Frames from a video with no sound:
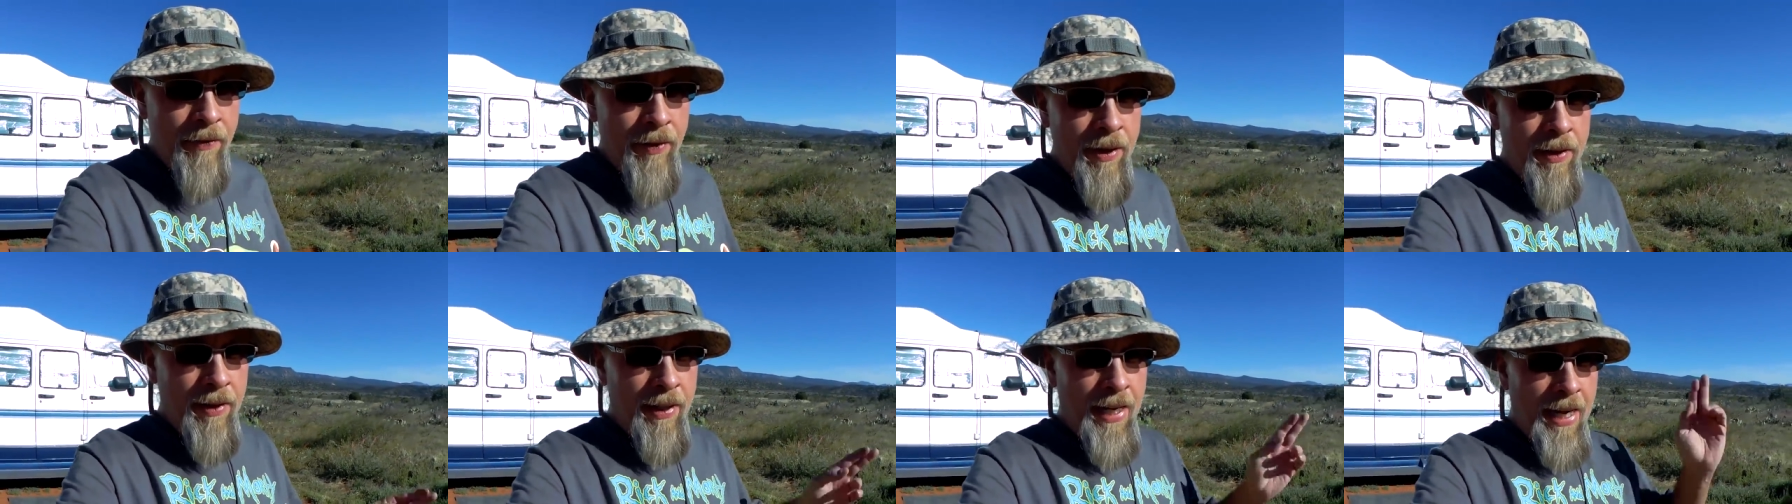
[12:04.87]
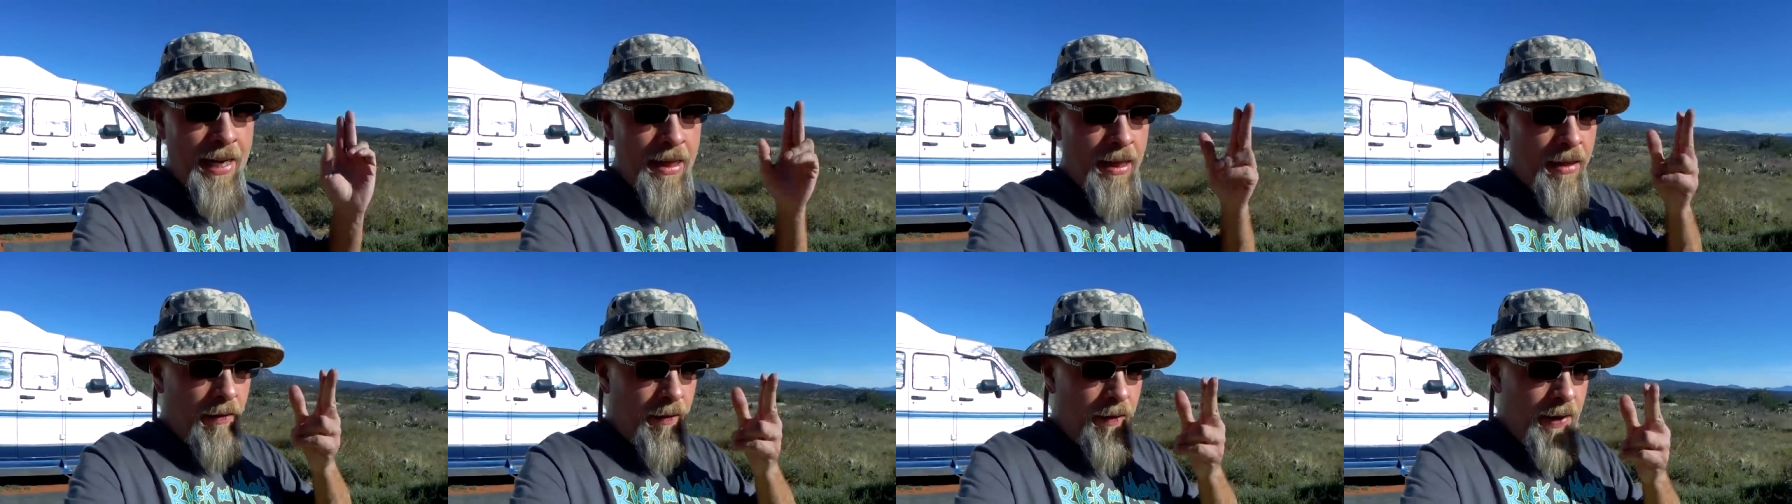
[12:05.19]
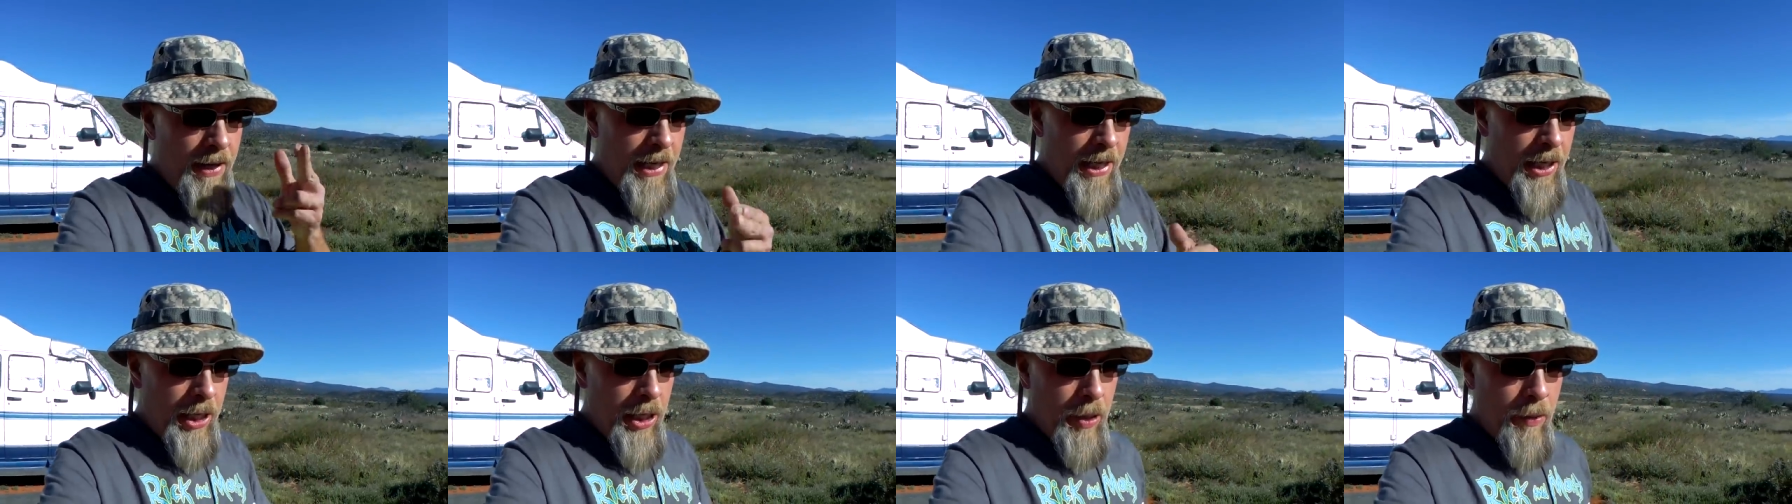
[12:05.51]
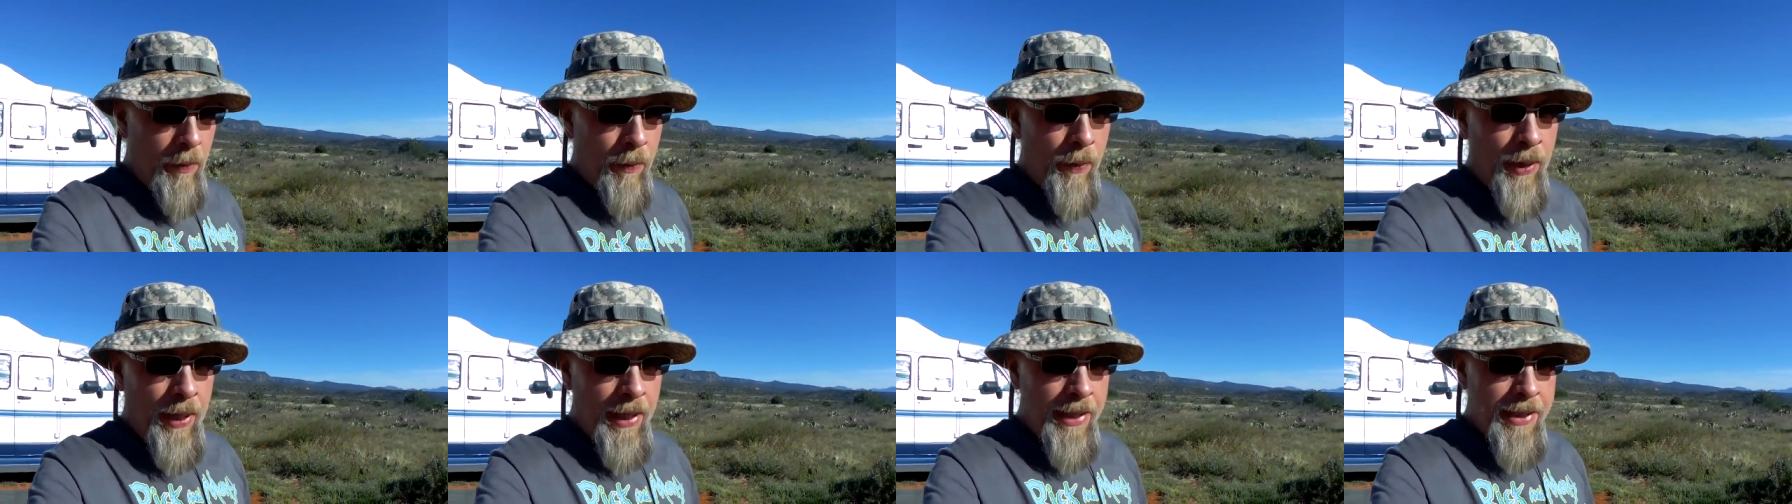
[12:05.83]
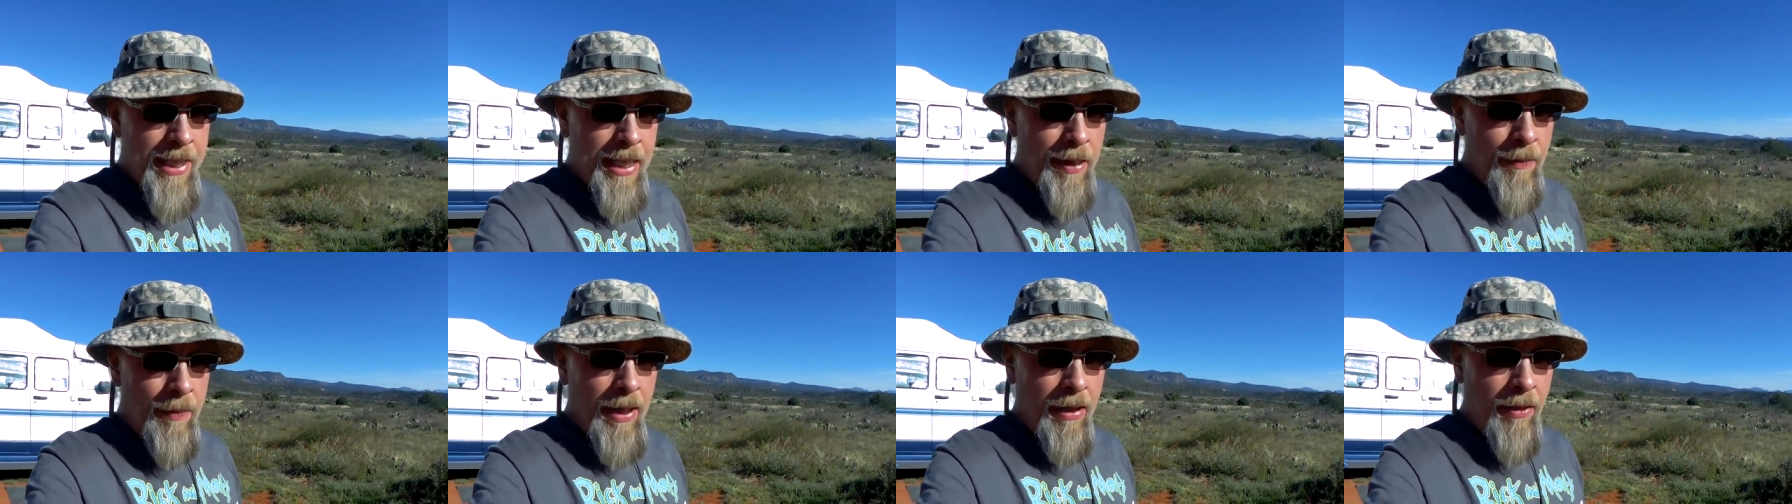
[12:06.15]
If you liked the video,
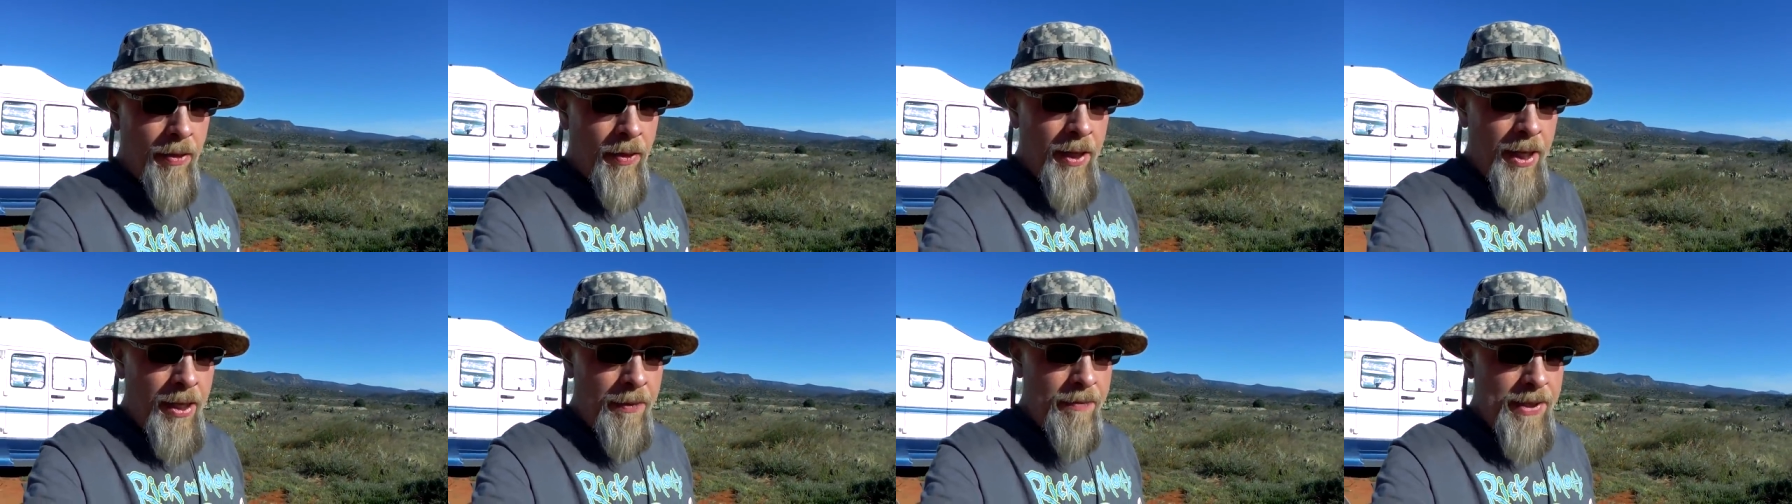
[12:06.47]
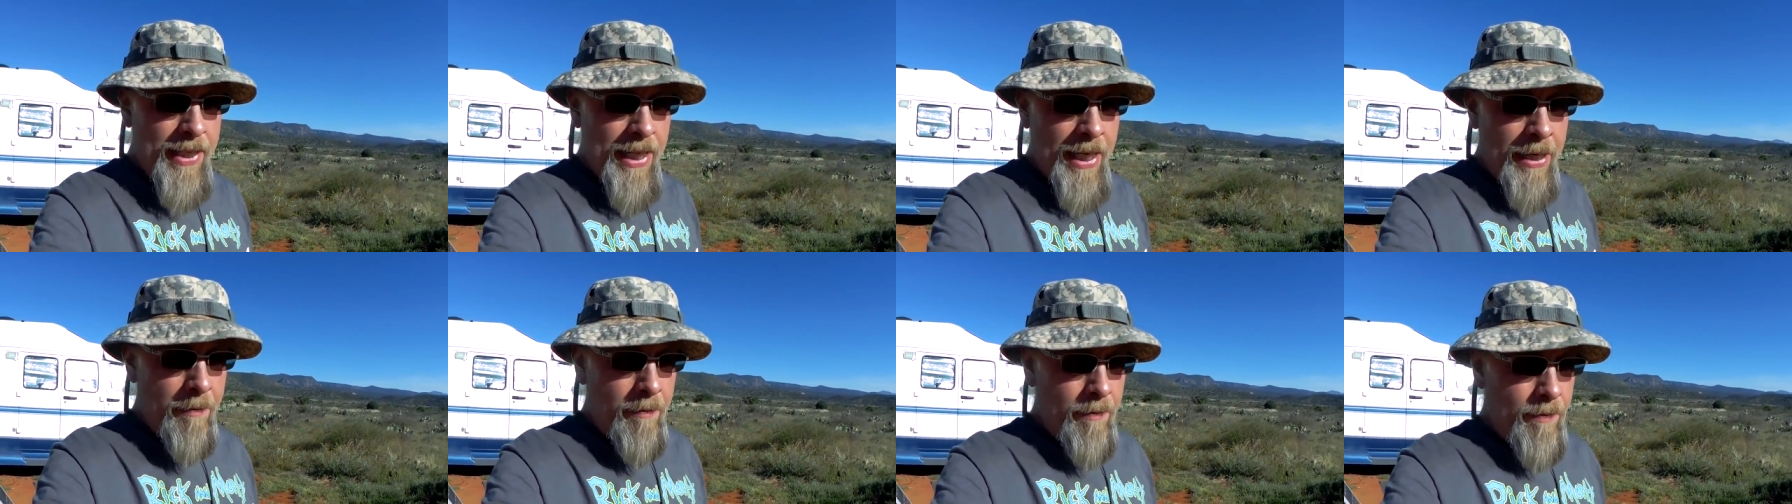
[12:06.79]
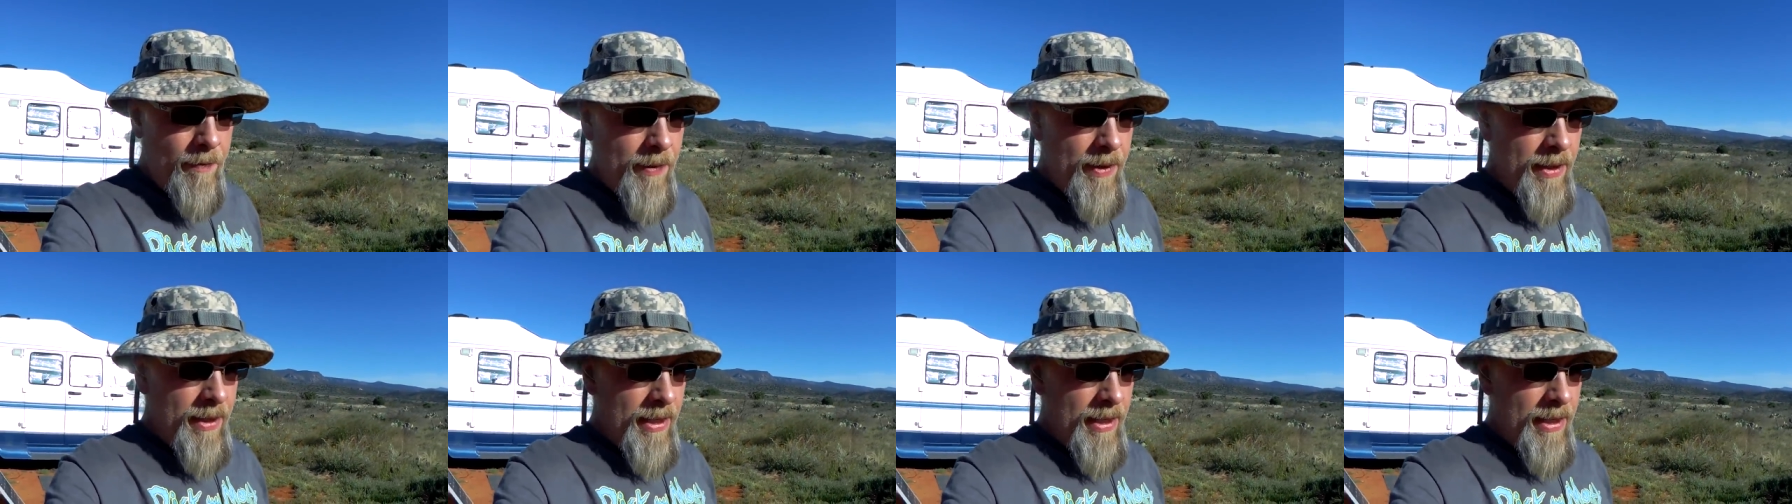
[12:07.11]
please give me a thumbs up.